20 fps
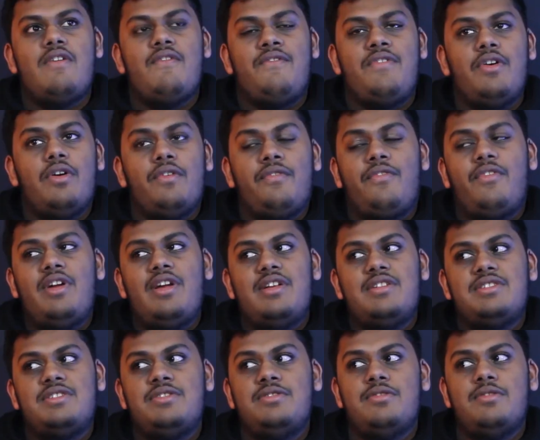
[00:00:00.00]
feel free
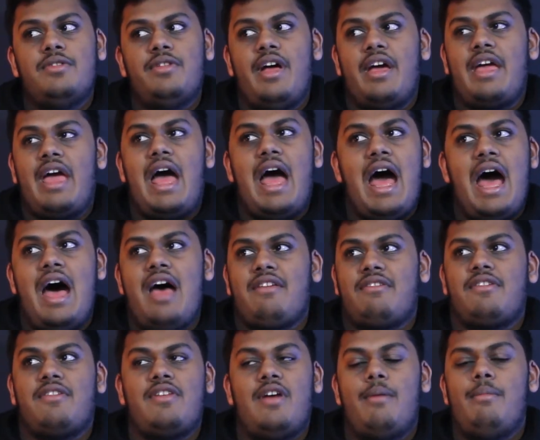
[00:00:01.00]
to
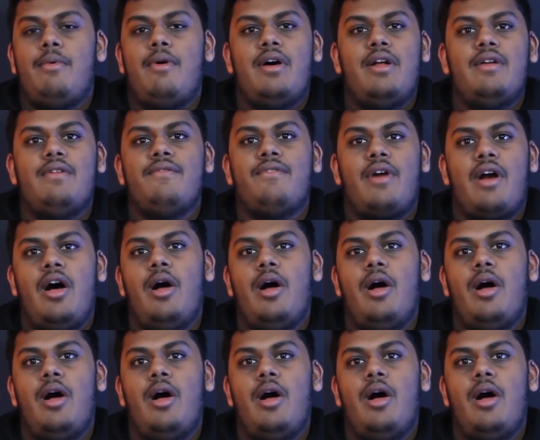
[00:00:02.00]
ask someone for